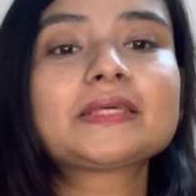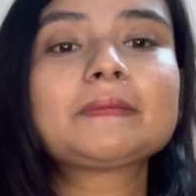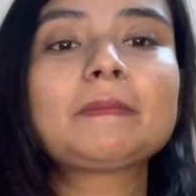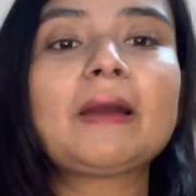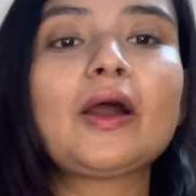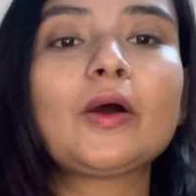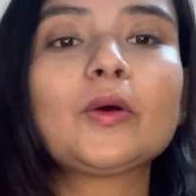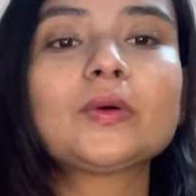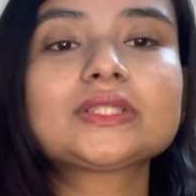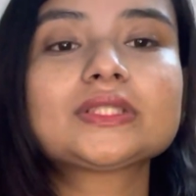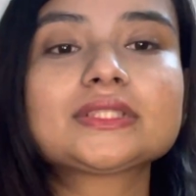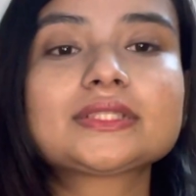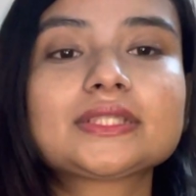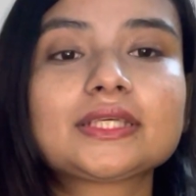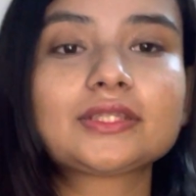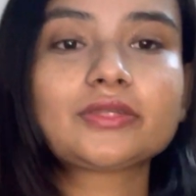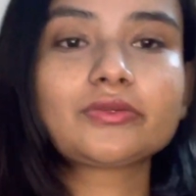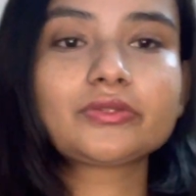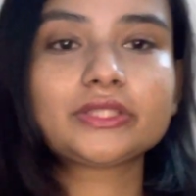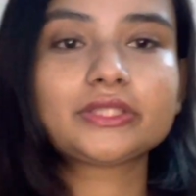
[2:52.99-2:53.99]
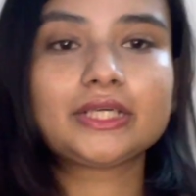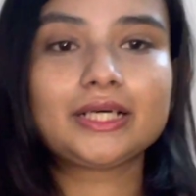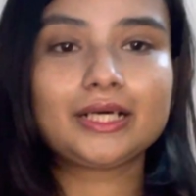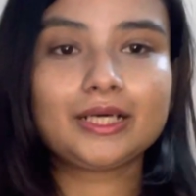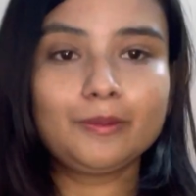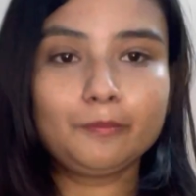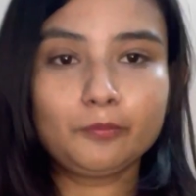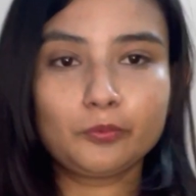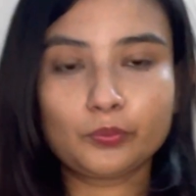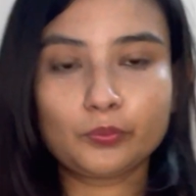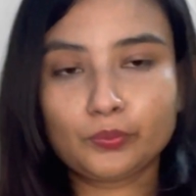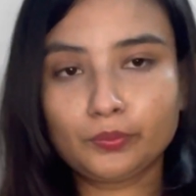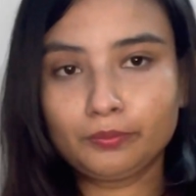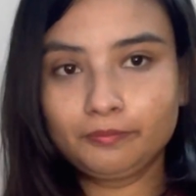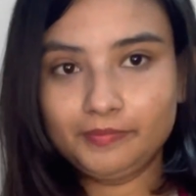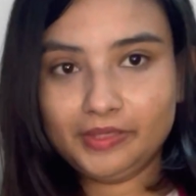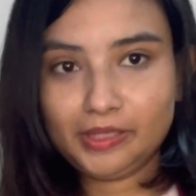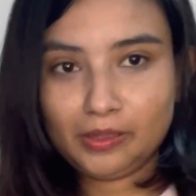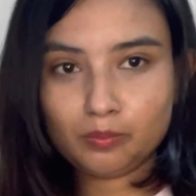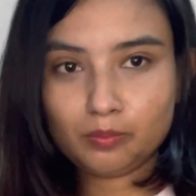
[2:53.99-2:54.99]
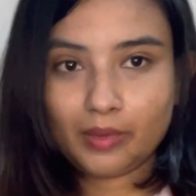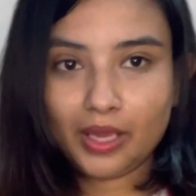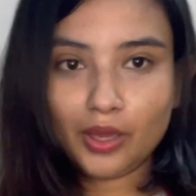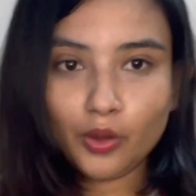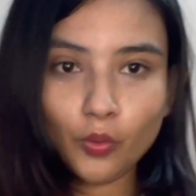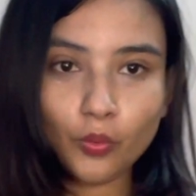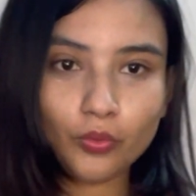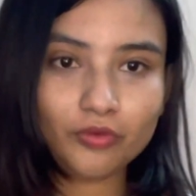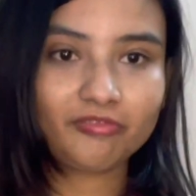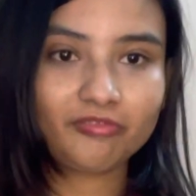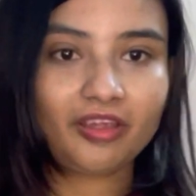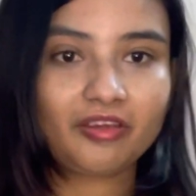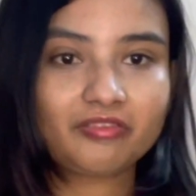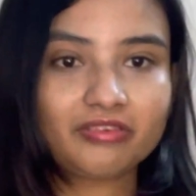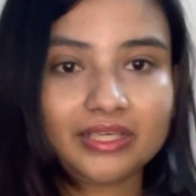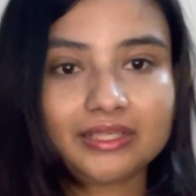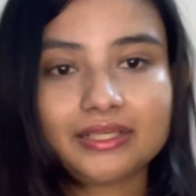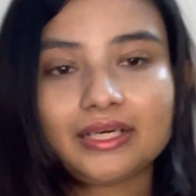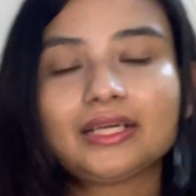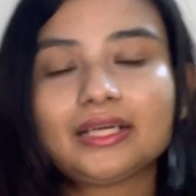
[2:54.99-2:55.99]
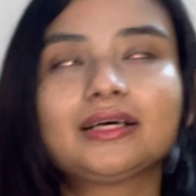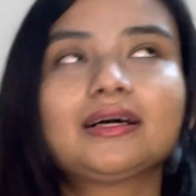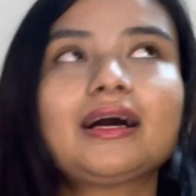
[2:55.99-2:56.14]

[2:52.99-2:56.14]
my own stethoscope in my own favorite color.